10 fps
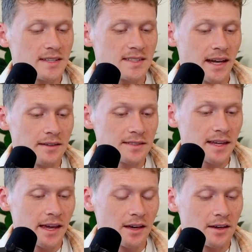it sounds
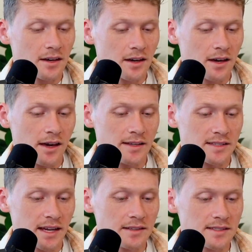like
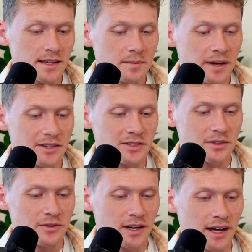Patrick,
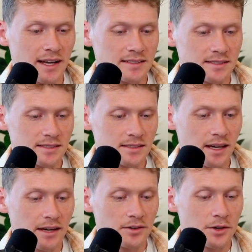for us,
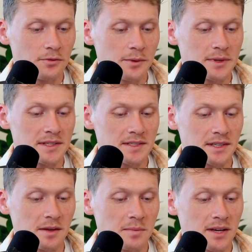I don't know if we would
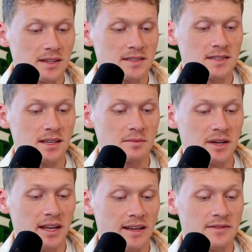necessarily pick this team,
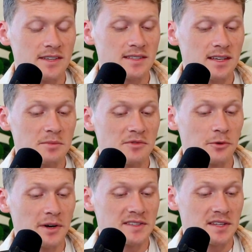but if this team
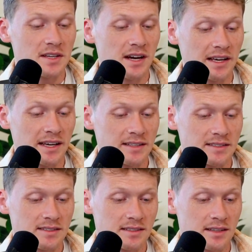avoids the
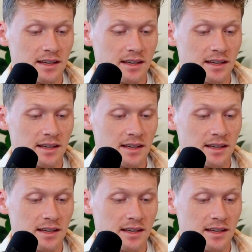Nuggets